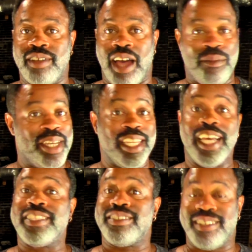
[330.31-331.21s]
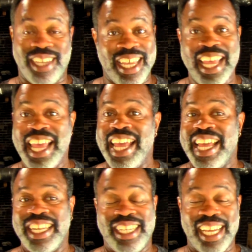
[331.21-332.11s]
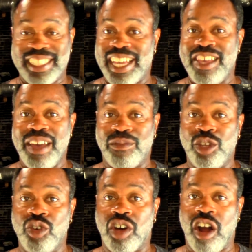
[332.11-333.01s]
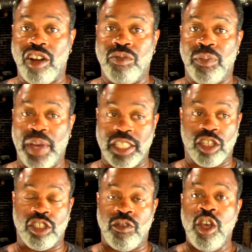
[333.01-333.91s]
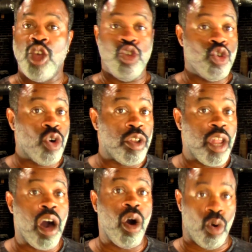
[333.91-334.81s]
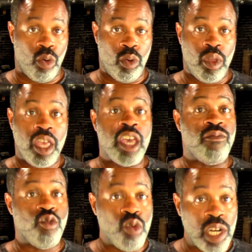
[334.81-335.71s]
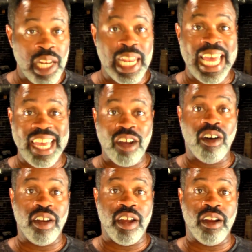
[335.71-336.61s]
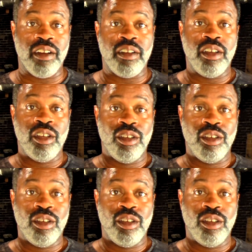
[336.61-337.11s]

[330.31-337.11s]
I mean, that's how you have to do a Carnauba paste, because you'll know if you lay it on there